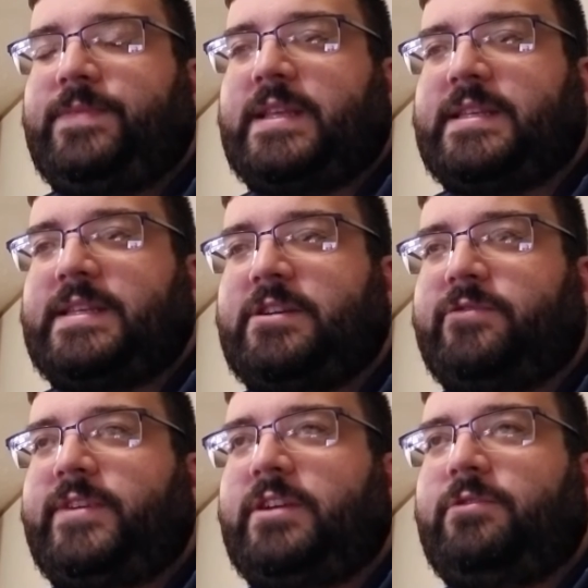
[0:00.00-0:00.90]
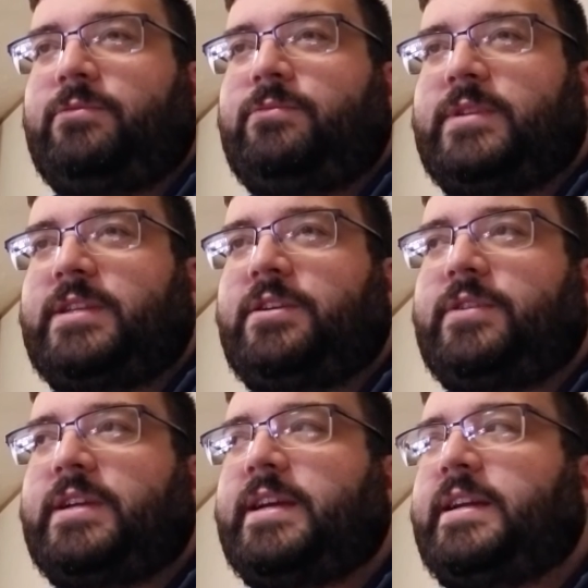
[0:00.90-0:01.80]
this interview with
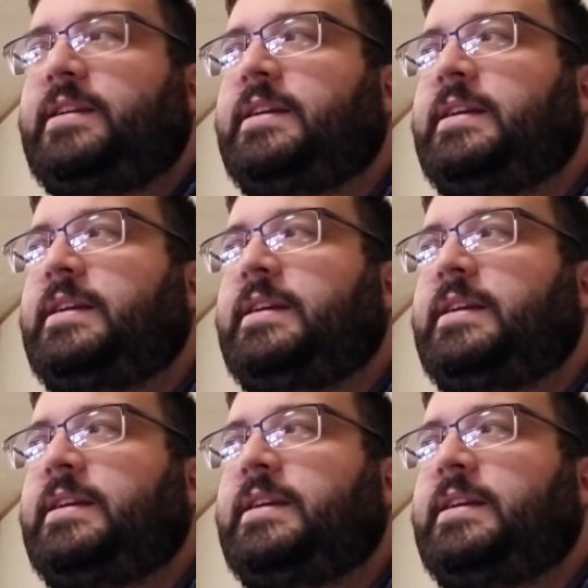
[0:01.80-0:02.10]
Dakota Kai.